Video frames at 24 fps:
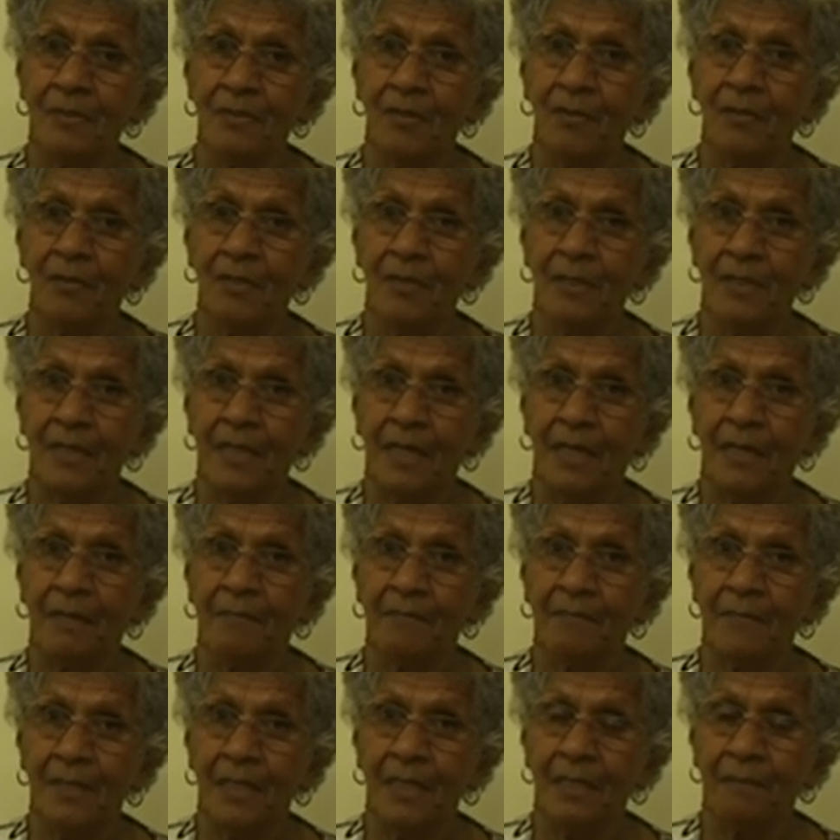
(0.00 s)
not
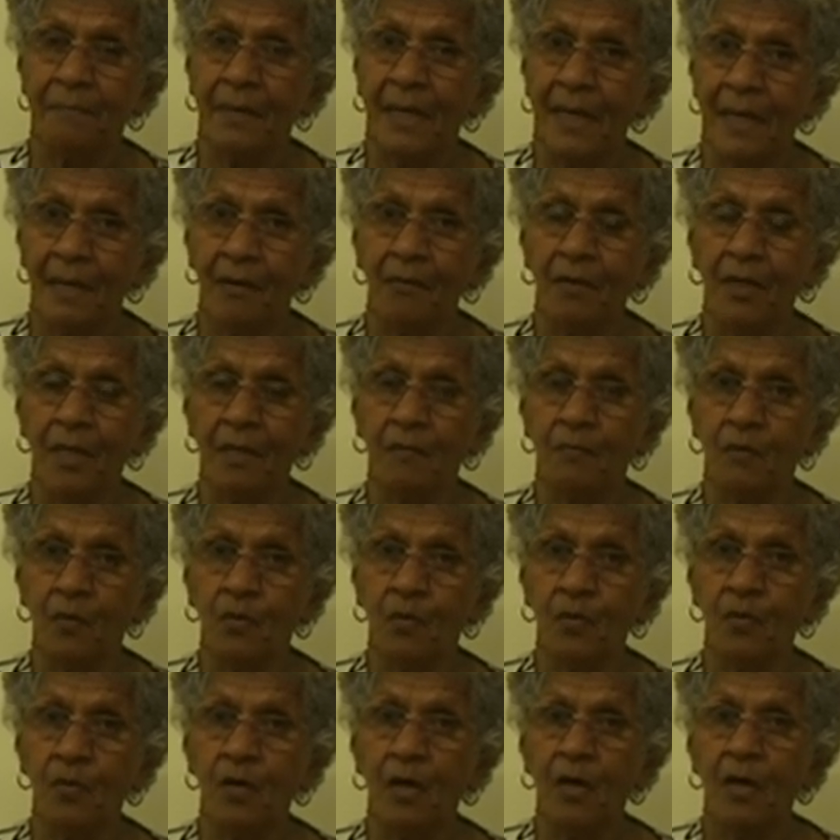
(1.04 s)
in power
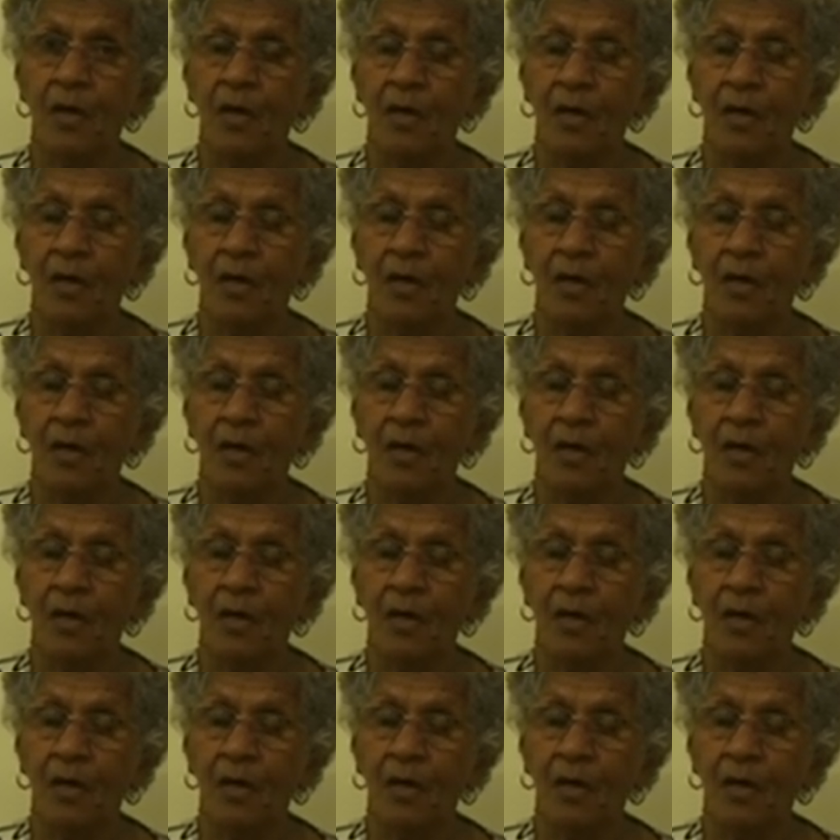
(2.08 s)
anymore,